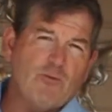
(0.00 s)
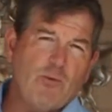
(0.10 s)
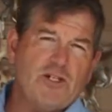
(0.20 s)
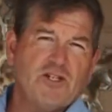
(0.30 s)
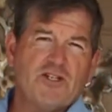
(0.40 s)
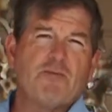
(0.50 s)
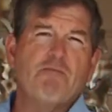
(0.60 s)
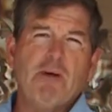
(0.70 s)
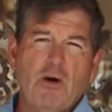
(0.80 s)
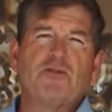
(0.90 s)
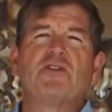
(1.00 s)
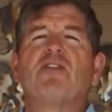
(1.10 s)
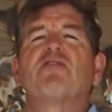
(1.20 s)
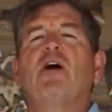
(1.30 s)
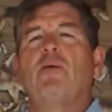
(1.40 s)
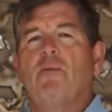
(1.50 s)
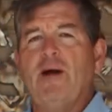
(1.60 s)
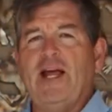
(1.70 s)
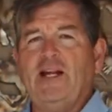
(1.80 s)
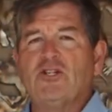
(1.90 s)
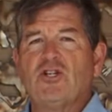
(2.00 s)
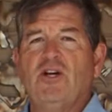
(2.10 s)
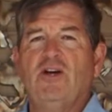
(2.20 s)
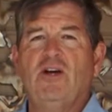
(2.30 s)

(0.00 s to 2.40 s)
which is most of the Front Range.